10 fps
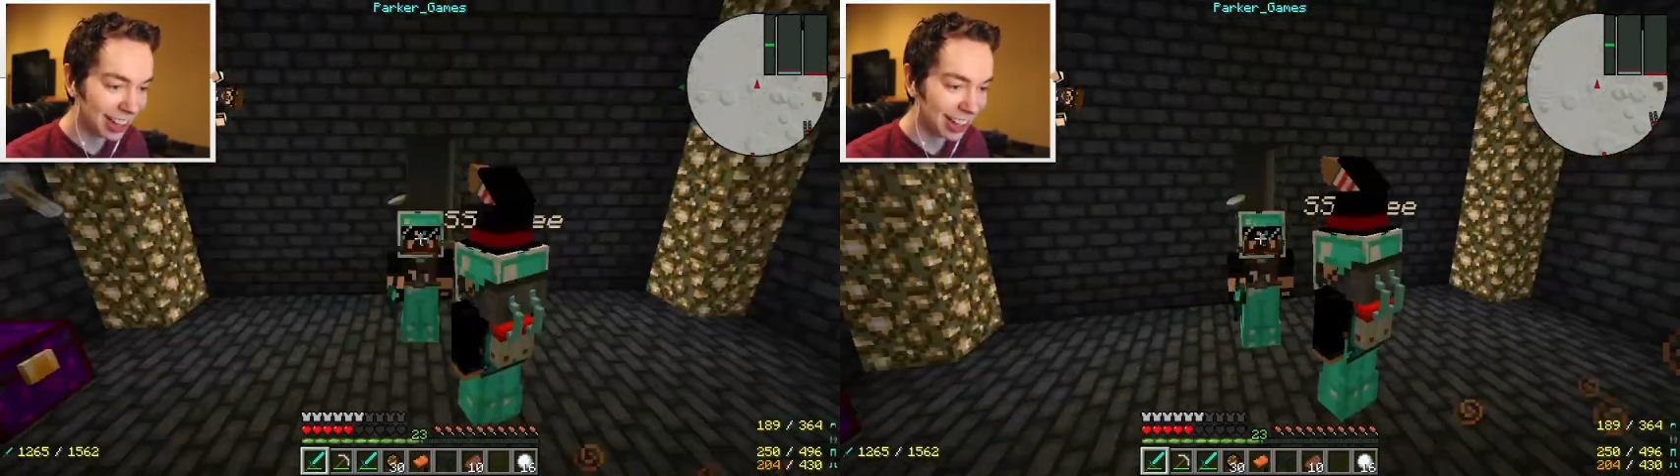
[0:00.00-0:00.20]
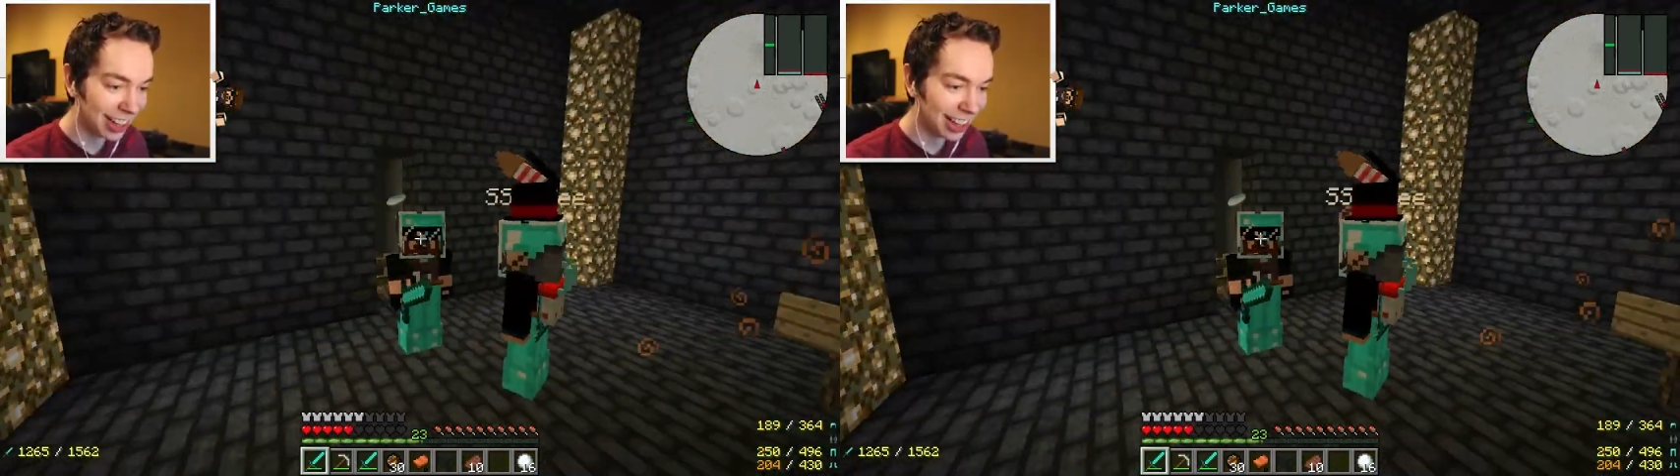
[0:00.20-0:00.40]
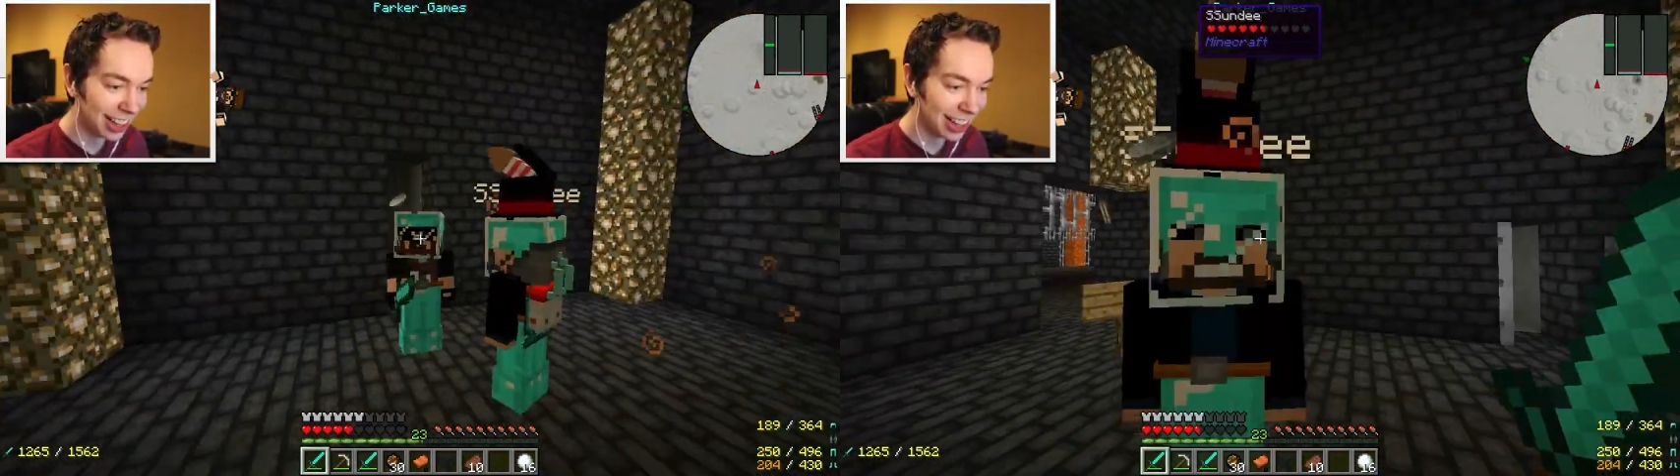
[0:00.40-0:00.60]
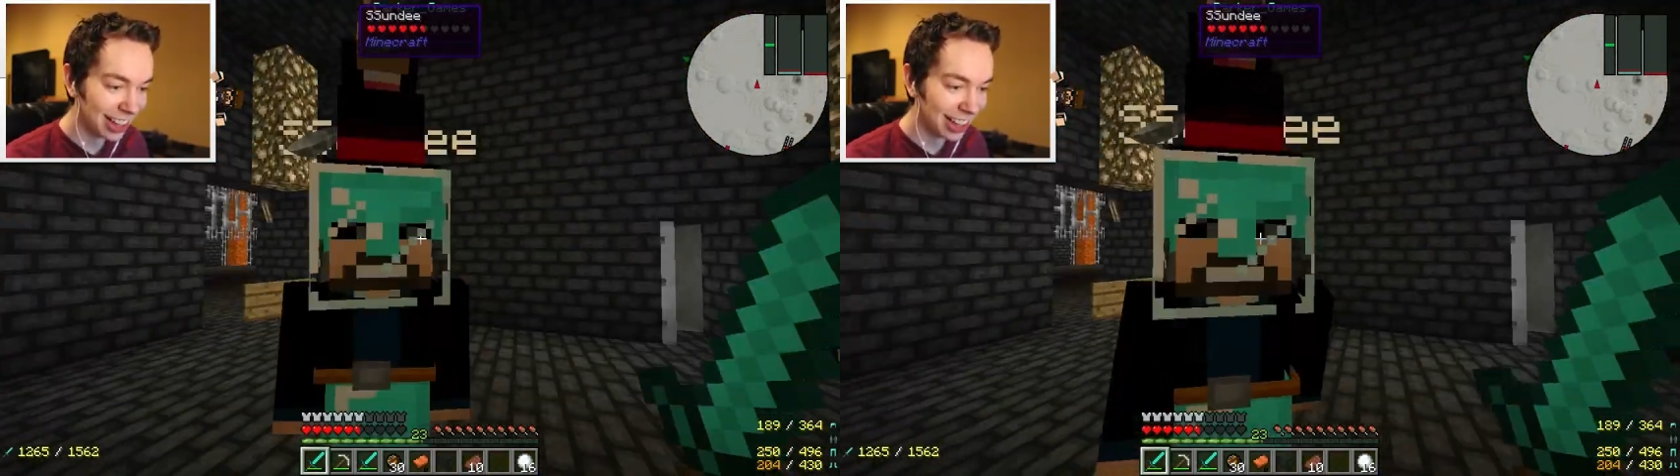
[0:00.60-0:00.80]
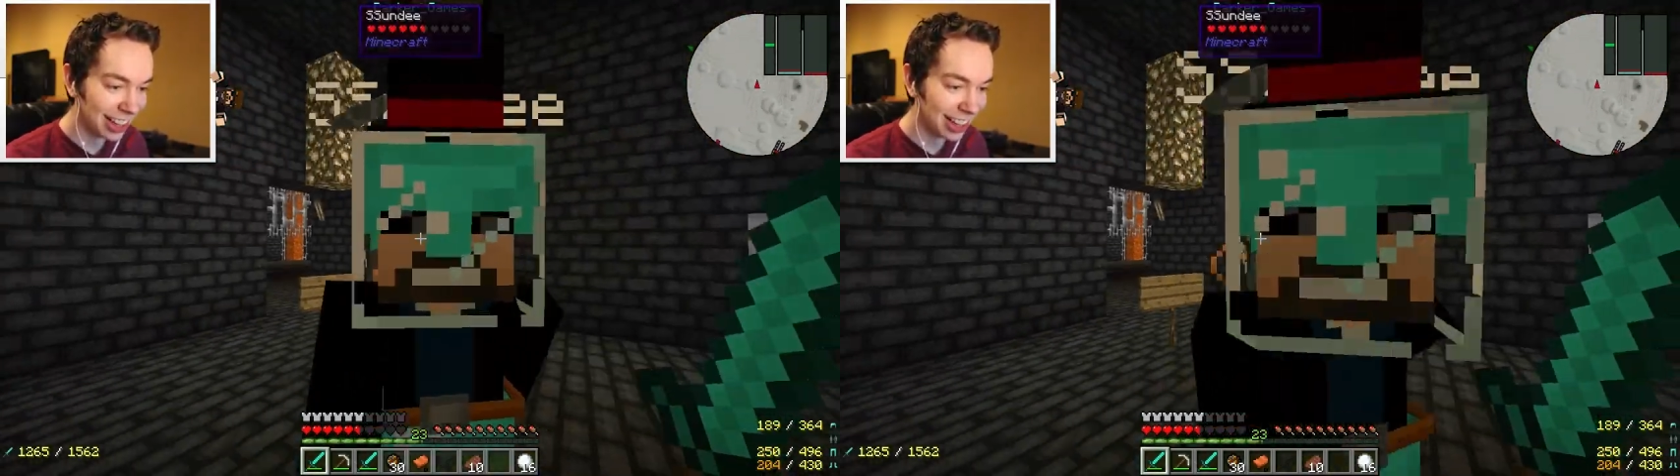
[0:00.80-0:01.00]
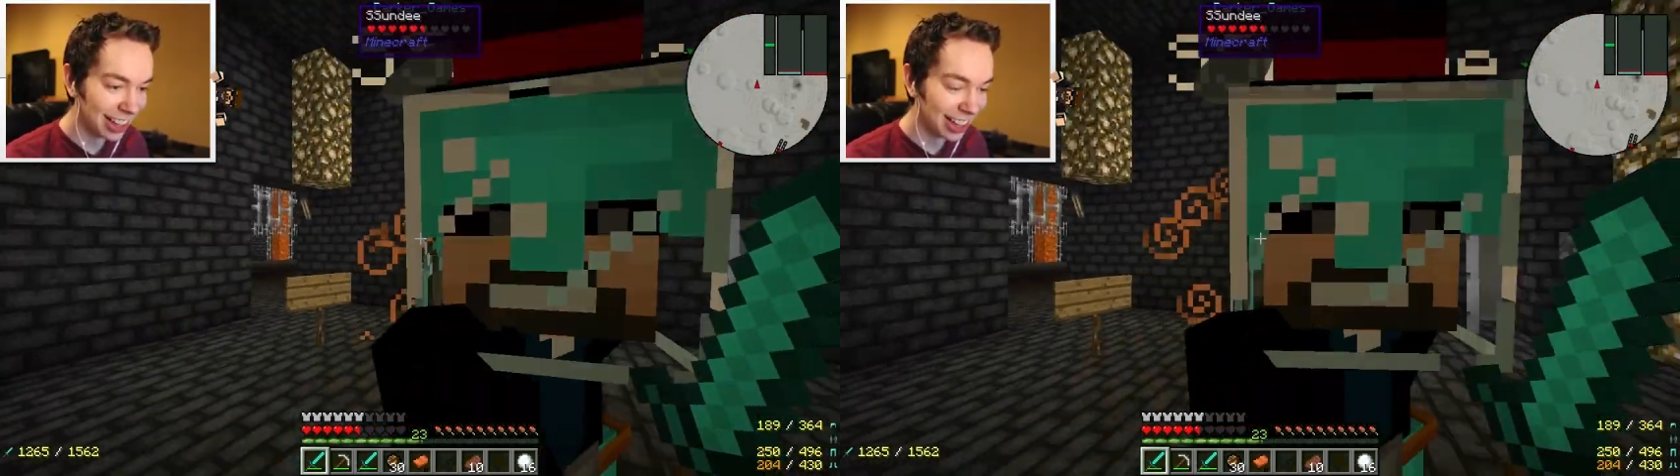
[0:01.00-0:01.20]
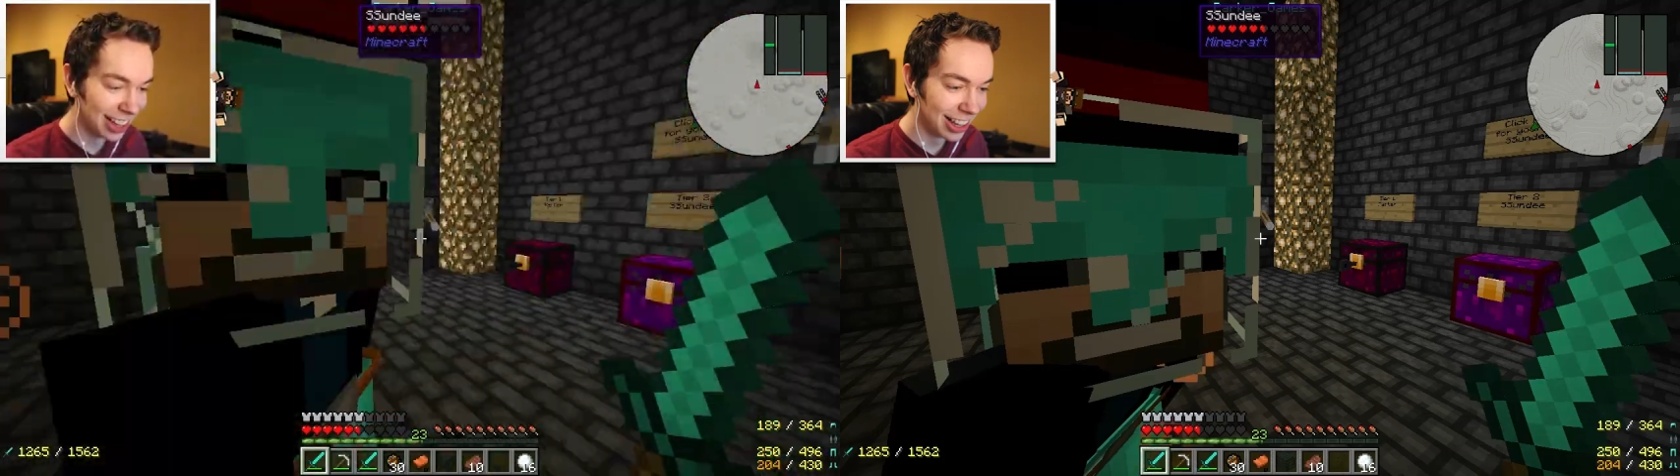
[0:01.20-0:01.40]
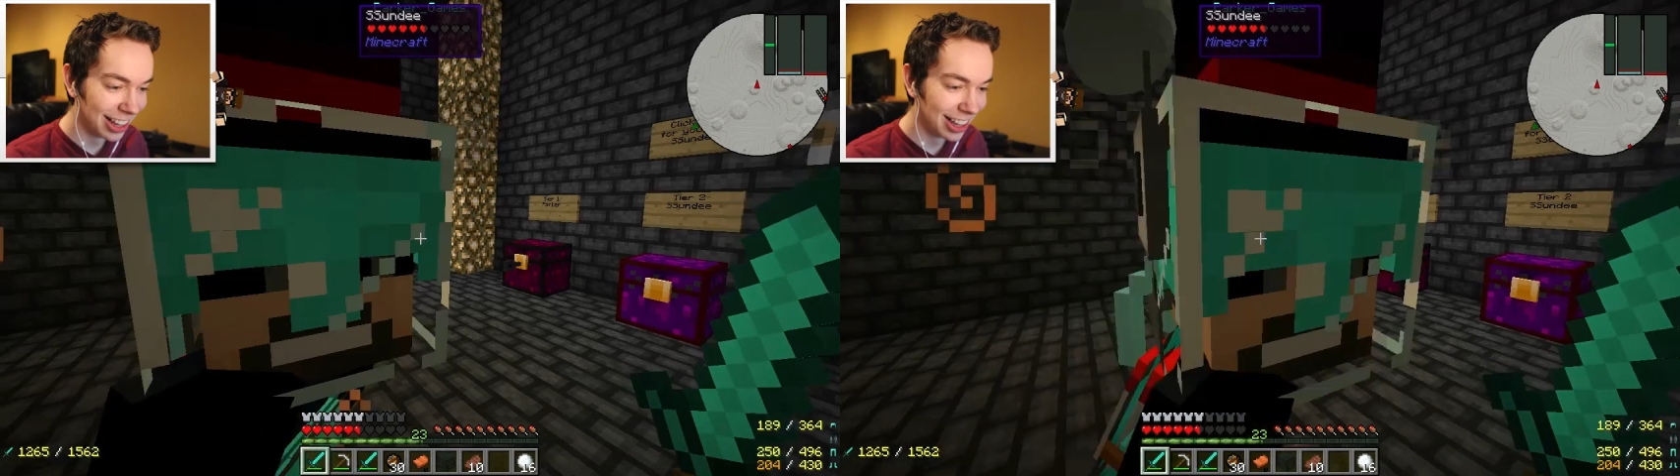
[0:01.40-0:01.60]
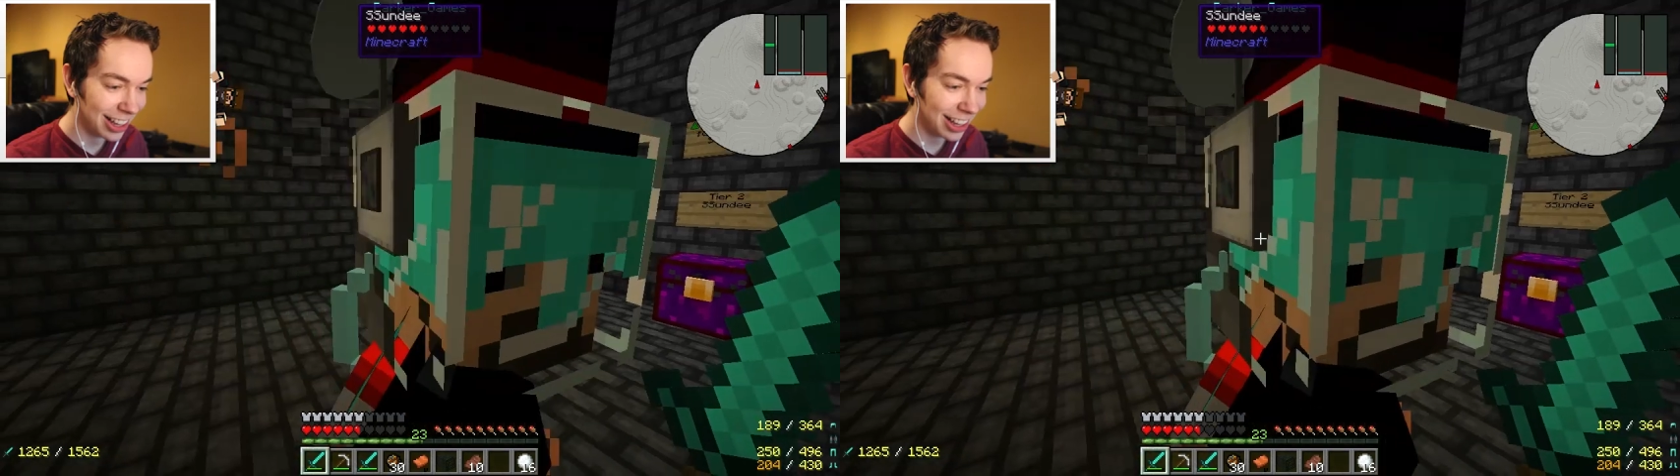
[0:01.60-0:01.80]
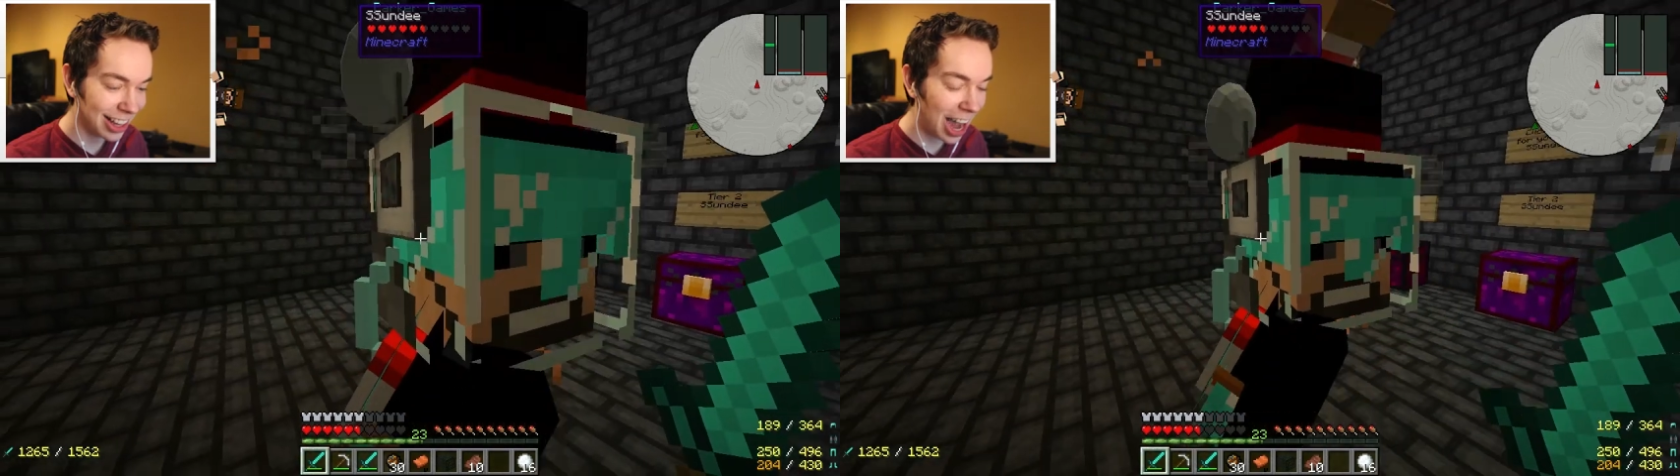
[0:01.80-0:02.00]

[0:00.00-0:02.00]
That was... Th I, I had fun, man.